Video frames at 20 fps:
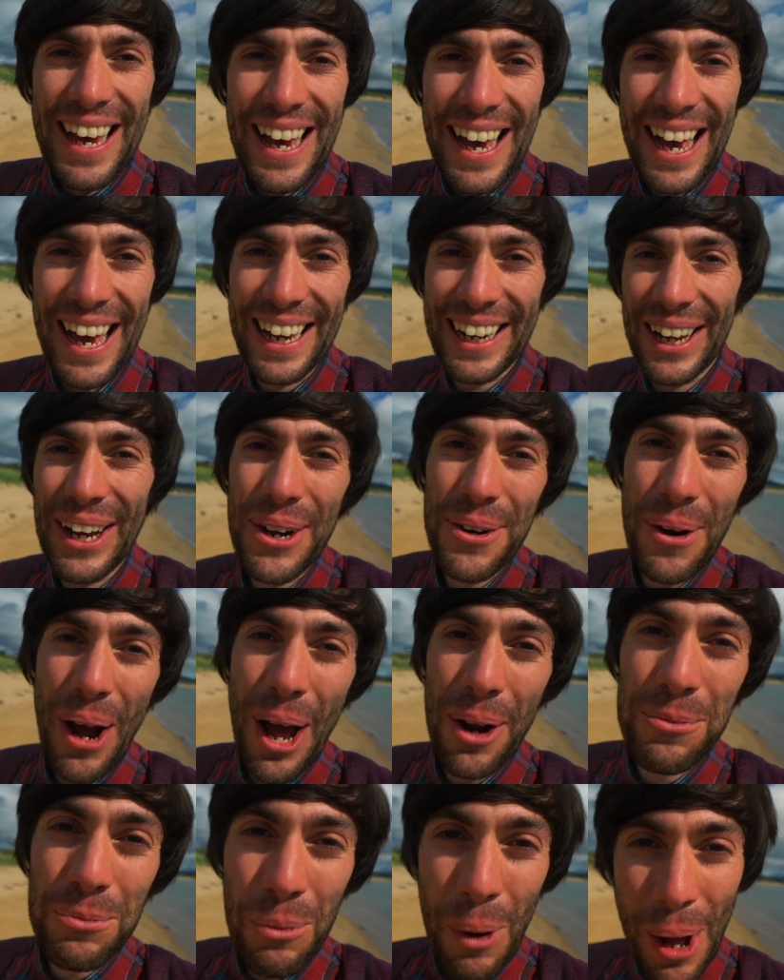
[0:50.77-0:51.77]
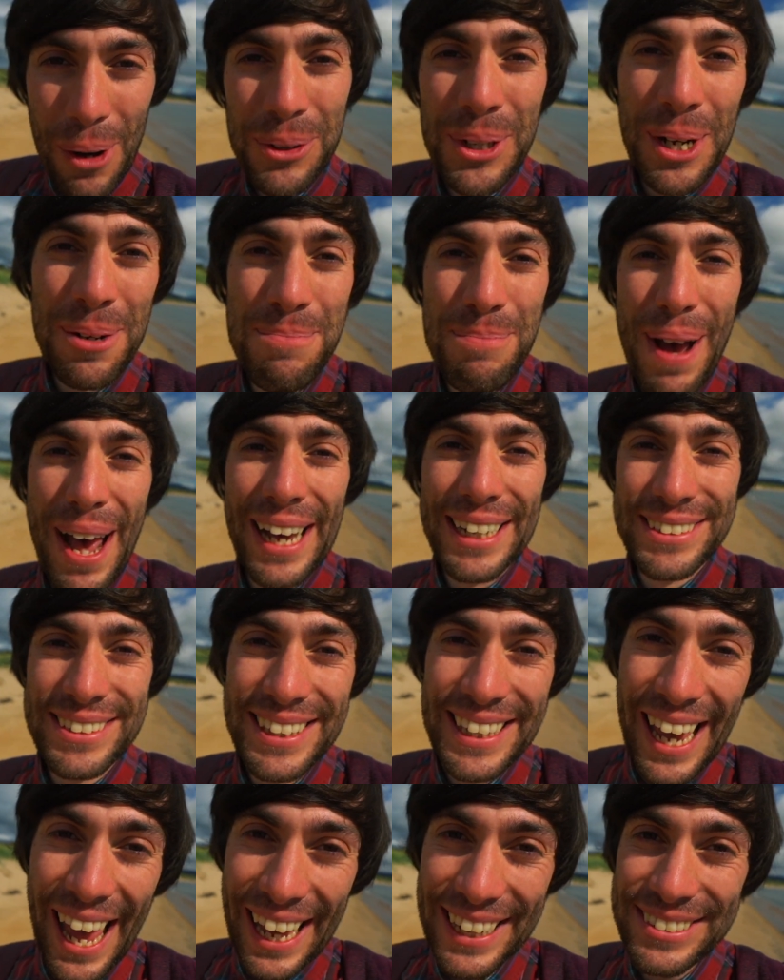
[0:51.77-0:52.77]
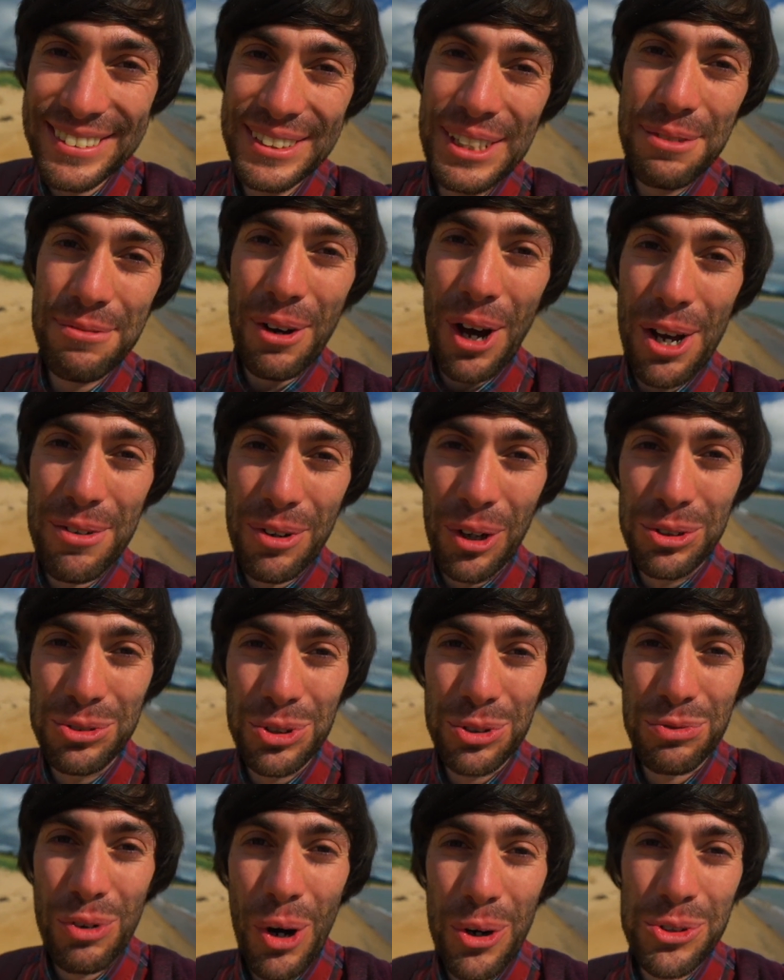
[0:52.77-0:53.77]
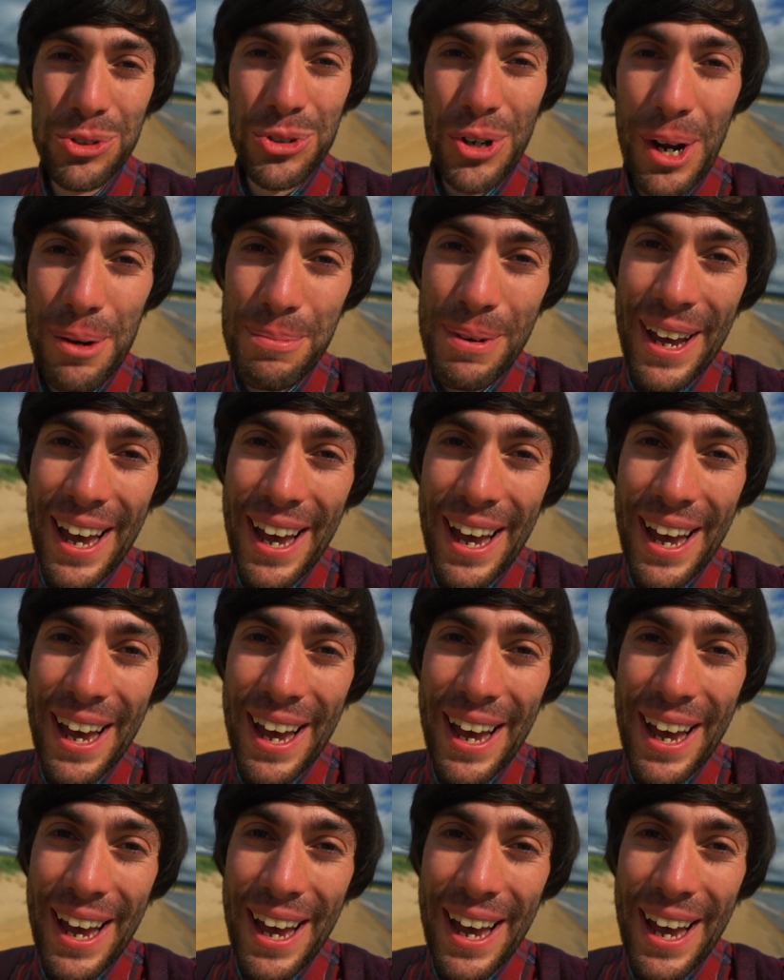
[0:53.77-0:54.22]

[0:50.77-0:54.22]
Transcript: Hello and welcome back to the NC500 Road Trip,